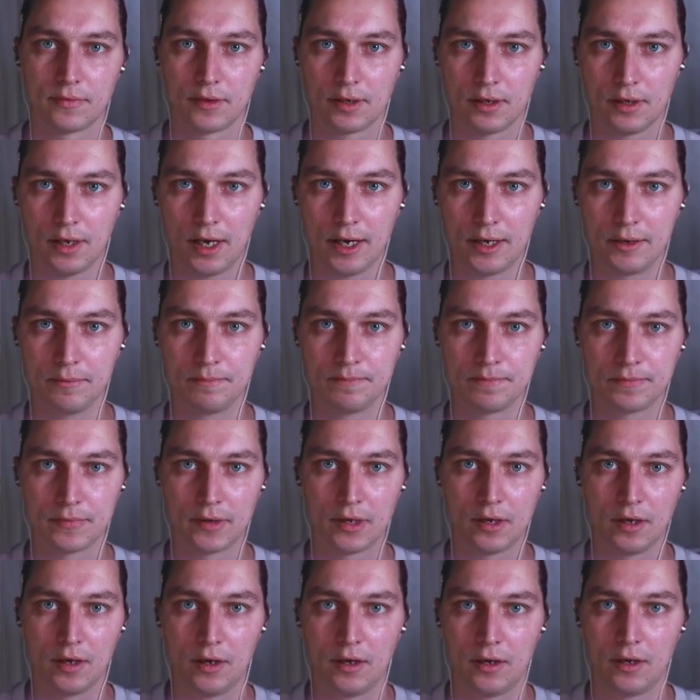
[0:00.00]
Hi,
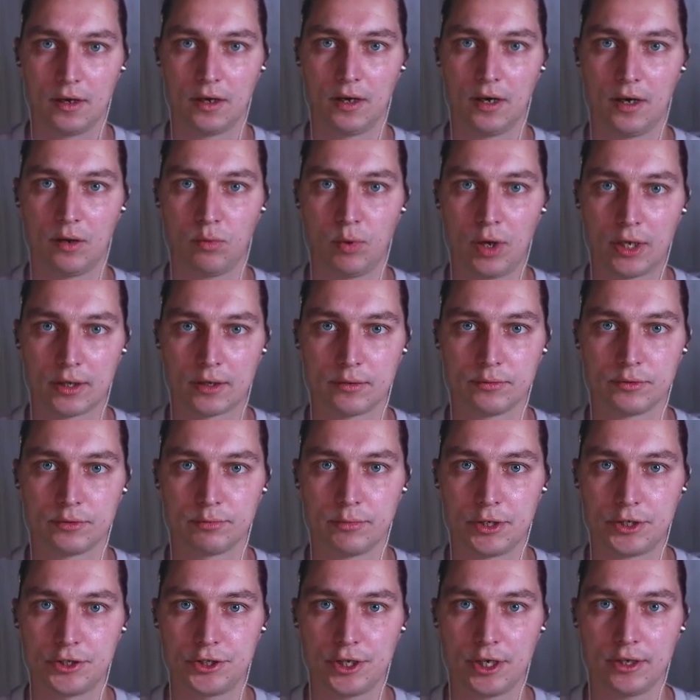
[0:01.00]
welcome to
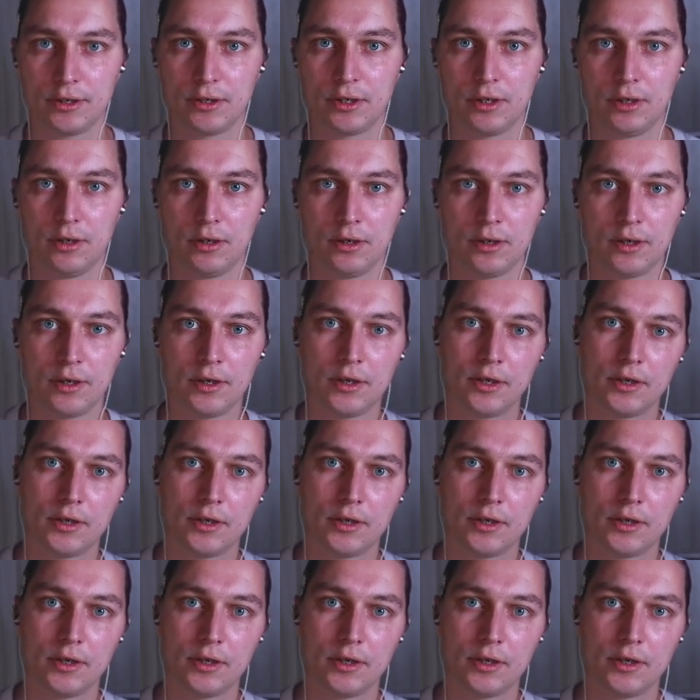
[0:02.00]
my channel.